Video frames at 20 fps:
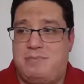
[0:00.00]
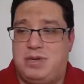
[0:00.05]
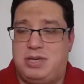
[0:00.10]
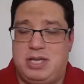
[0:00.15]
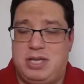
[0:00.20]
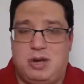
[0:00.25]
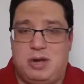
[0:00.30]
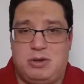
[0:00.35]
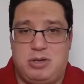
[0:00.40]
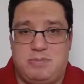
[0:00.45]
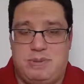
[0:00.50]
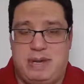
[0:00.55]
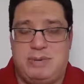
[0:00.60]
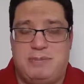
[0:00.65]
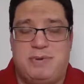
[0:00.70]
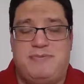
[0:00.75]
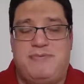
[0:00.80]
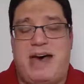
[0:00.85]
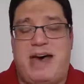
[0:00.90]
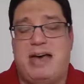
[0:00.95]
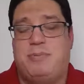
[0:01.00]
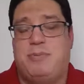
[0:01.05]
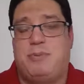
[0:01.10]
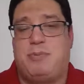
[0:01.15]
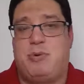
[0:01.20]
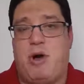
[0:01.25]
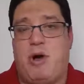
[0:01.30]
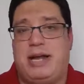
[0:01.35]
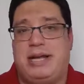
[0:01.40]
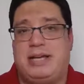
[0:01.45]
your minimal viable
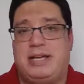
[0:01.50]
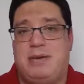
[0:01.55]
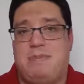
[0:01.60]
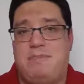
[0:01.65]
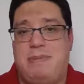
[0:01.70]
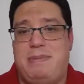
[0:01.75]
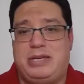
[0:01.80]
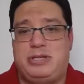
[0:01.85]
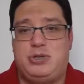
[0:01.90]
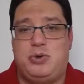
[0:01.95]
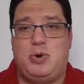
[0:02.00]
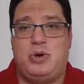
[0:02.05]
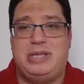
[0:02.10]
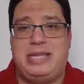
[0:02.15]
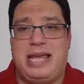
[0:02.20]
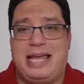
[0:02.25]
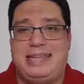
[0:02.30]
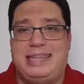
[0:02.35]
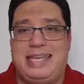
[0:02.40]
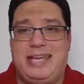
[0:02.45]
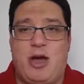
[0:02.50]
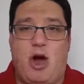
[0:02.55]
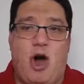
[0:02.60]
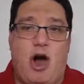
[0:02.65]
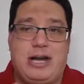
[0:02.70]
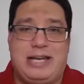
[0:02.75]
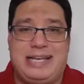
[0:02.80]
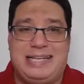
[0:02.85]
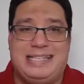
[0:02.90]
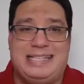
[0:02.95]
product. Make sure that the
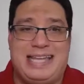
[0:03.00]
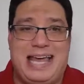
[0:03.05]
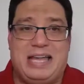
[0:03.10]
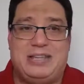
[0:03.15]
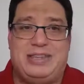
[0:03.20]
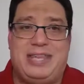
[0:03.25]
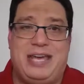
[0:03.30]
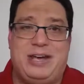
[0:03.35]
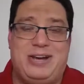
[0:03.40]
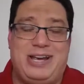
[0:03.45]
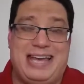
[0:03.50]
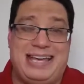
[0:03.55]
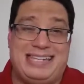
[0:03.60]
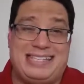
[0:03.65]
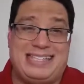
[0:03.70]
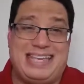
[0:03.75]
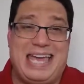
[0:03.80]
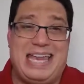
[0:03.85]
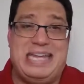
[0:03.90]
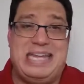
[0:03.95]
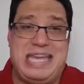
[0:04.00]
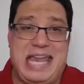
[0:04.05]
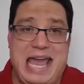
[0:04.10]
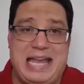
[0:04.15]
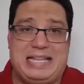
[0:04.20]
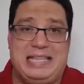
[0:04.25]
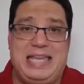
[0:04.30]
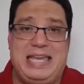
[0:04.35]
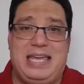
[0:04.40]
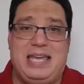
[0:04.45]
audience out there is
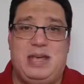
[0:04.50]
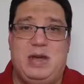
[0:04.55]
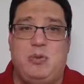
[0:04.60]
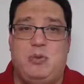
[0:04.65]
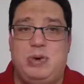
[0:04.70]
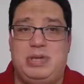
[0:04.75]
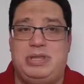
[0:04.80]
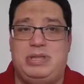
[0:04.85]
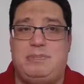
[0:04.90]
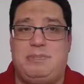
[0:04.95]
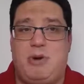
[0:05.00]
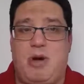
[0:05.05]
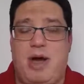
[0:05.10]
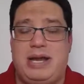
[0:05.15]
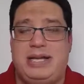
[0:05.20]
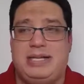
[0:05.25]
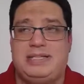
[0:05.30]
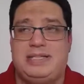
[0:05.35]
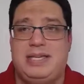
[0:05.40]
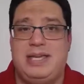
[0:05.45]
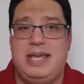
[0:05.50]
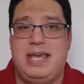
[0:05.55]
connecting with the product,